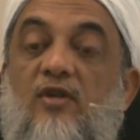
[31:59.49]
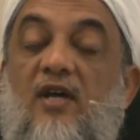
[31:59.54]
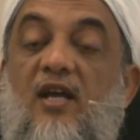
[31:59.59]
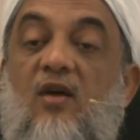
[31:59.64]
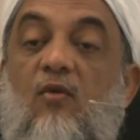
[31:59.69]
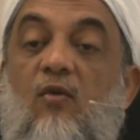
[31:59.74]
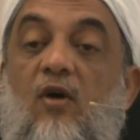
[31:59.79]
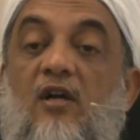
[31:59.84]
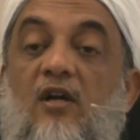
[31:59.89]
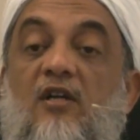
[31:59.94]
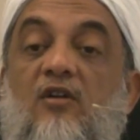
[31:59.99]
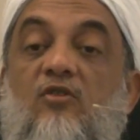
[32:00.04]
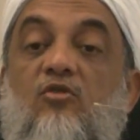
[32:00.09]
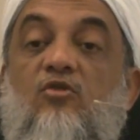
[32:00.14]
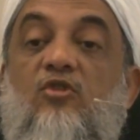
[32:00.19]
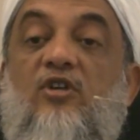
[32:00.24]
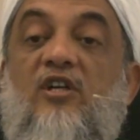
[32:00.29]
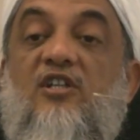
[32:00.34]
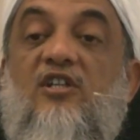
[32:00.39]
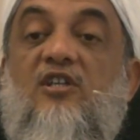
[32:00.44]
wa ta'ala wanted
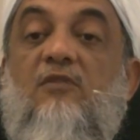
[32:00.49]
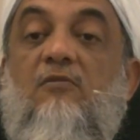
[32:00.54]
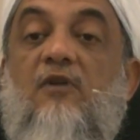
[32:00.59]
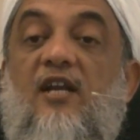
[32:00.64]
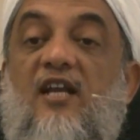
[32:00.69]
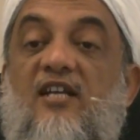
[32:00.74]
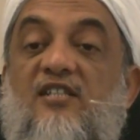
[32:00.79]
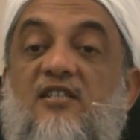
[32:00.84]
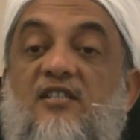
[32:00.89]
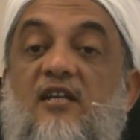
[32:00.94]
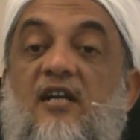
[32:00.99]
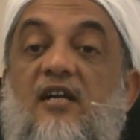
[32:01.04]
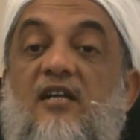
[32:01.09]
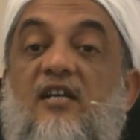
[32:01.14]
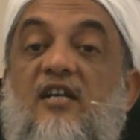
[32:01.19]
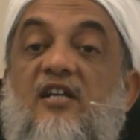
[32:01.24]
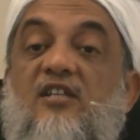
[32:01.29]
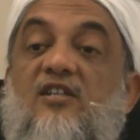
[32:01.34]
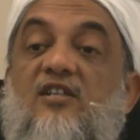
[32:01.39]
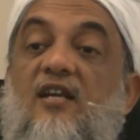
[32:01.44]
to teach him a lesson
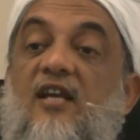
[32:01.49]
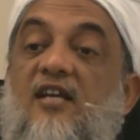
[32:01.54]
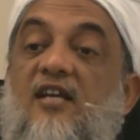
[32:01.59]
and teach a